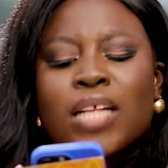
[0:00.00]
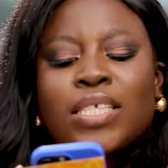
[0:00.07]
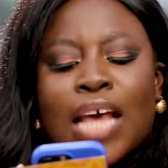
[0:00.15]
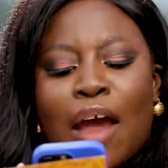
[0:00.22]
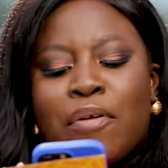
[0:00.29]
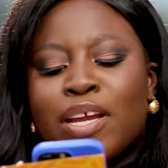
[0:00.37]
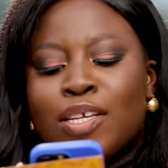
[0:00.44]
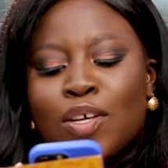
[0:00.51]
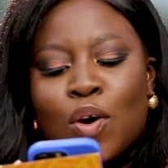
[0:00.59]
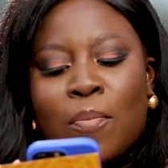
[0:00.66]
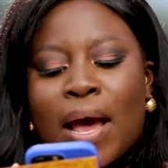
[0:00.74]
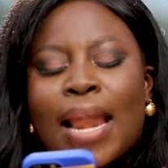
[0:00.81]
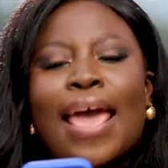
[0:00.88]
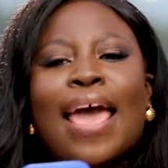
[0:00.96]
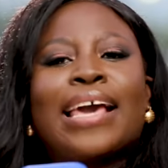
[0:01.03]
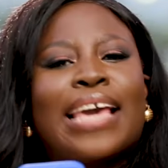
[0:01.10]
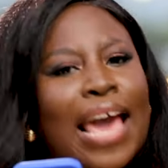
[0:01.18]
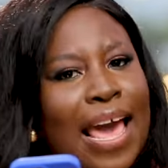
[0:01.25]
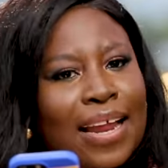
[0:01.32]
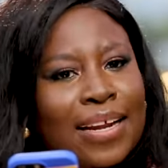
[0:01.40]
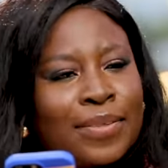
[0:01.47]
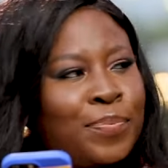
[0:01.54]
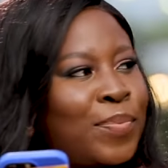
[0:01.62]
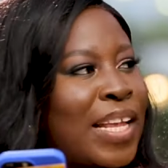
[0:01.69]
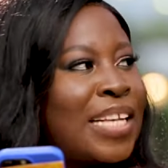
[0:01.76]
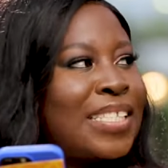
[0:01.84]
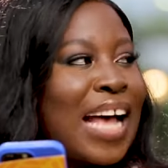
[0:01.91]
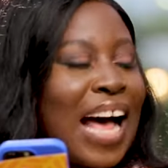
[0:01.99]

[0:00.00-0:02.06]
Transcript: Terry Newman again is